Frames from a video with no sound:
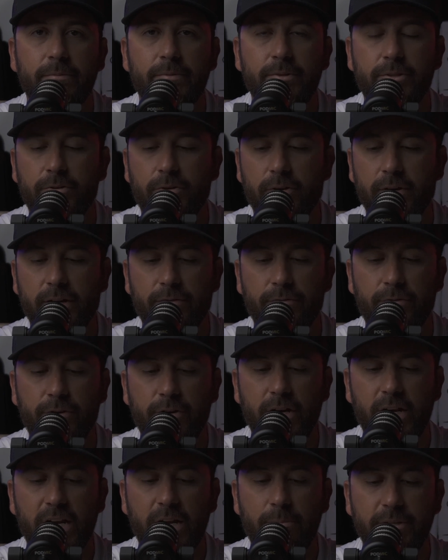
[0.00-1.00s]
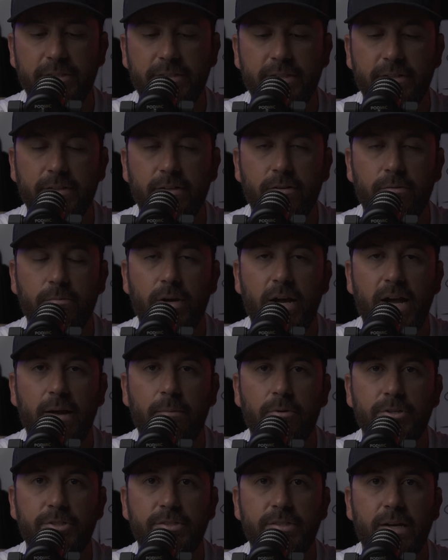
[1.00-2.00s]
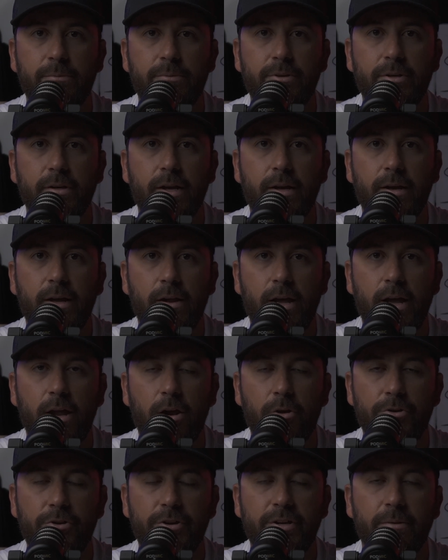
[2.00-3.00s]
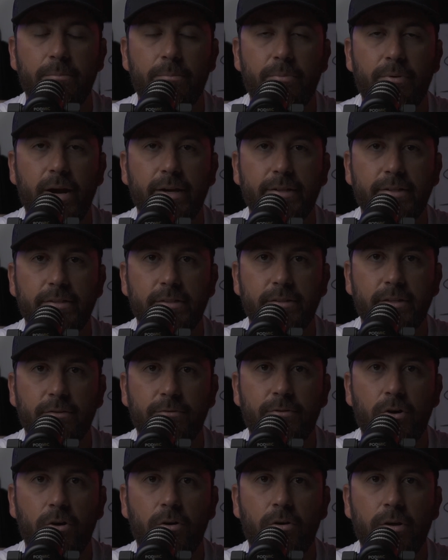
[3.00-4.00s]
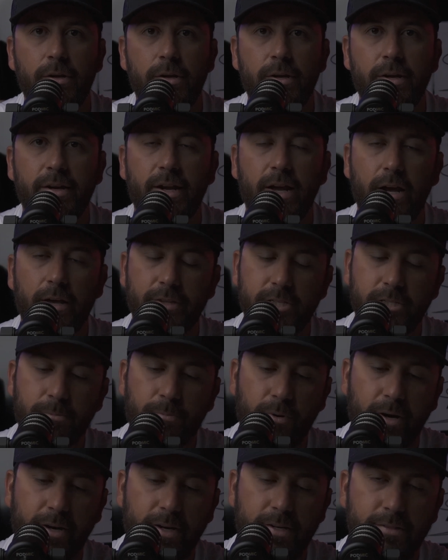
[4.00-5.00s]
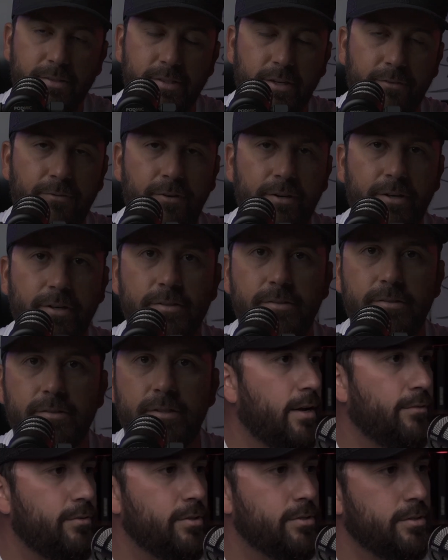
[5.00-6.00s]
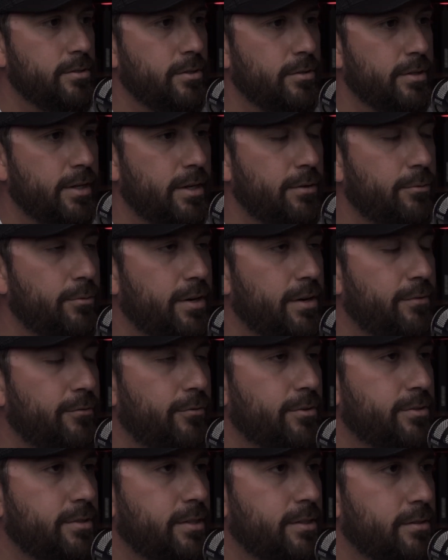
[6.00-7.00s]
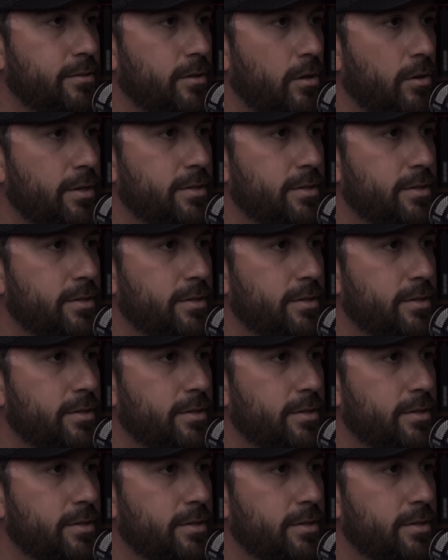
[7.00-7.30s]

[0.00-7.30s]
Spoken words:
You're only very limited on how much time how long you can practice in the fall. Now, in the spring, it's different because obviously you're getting ready for season, all the